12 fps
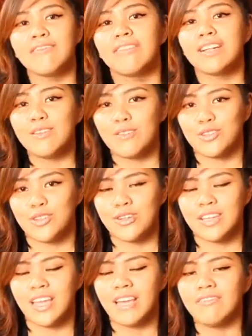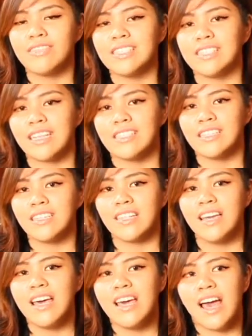a notion, they have a sense that
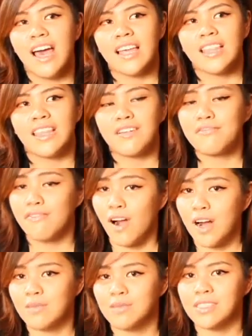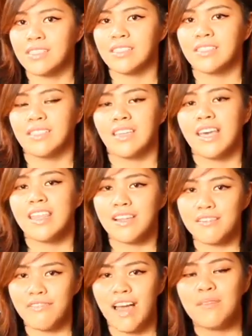their farms and
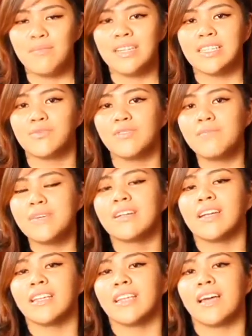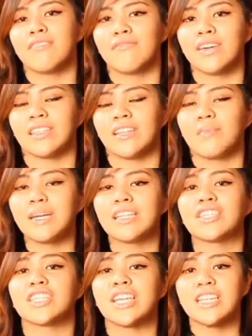their families will be greatly affected by the
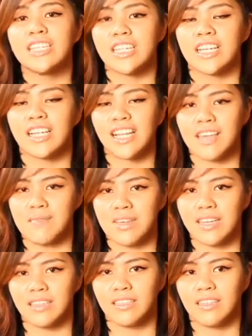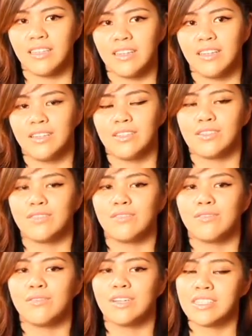changing climate.
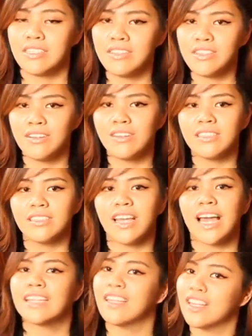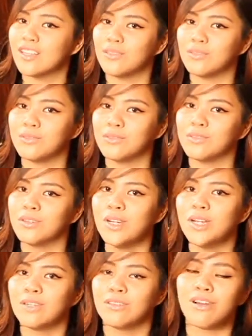So as a result, they attend to
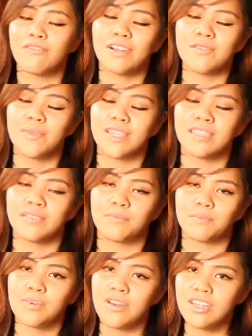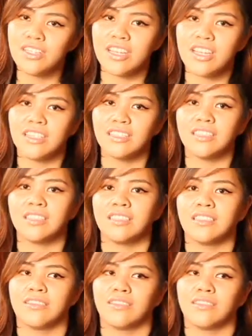government projects,